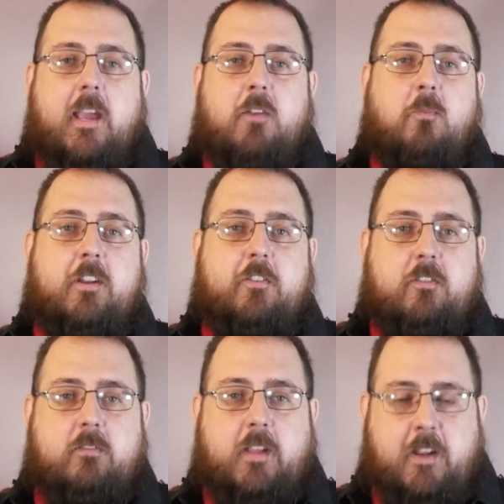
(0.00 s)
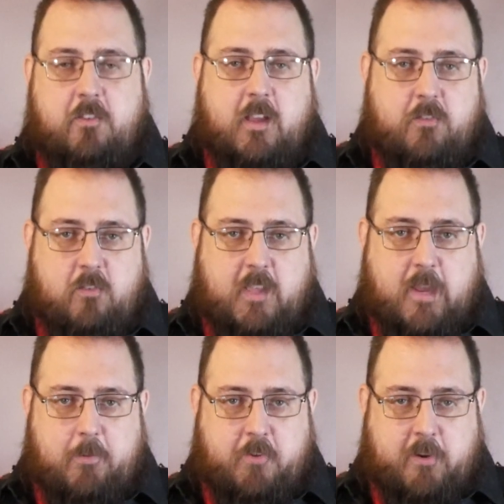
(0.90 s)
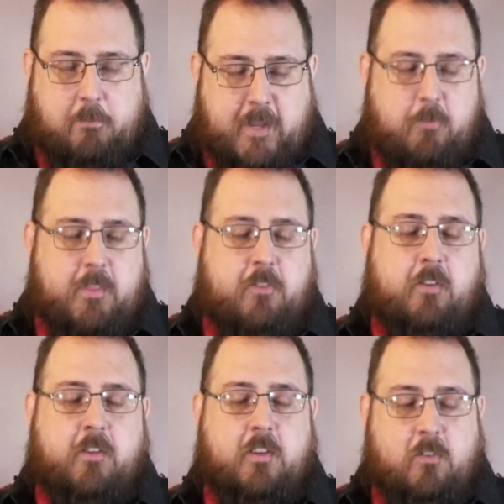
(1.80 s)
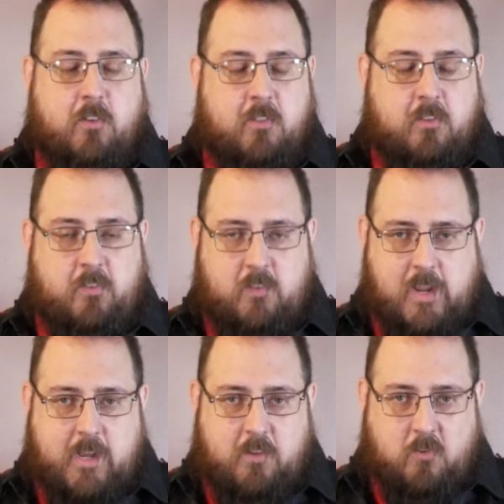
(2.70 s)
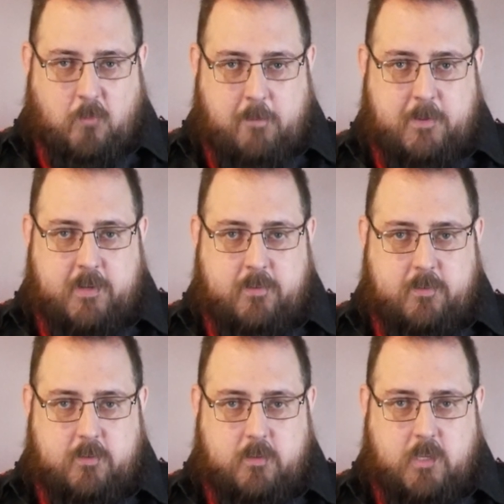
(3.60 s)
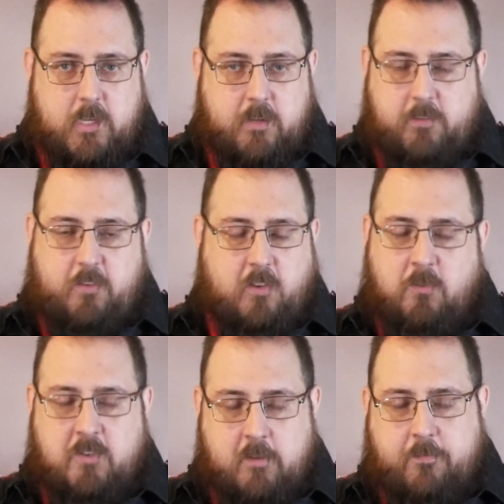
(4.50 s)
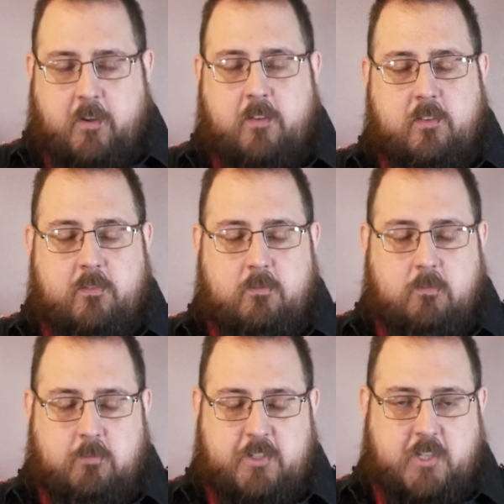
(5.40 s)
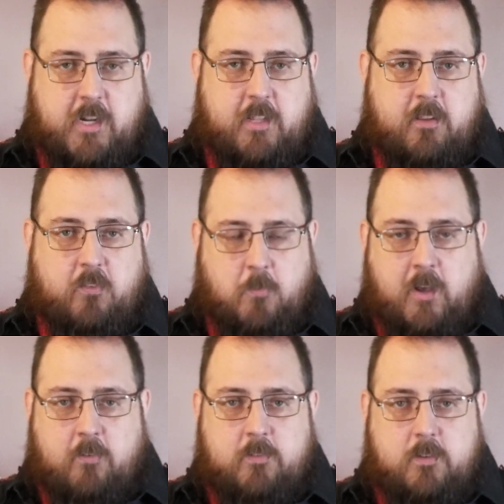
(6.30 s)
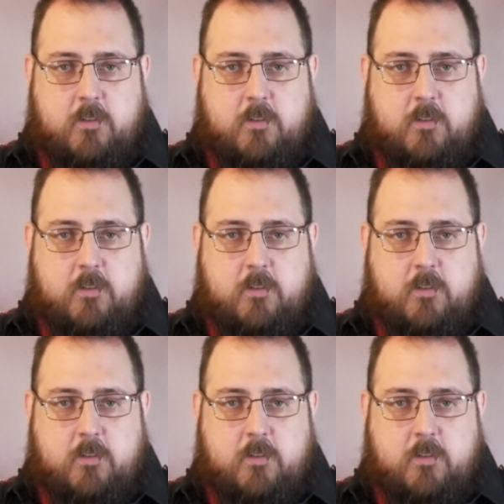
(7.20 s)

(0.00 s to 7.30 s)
in which international capitals are competing with each other using the state as a weapon. And this is no different with China as well.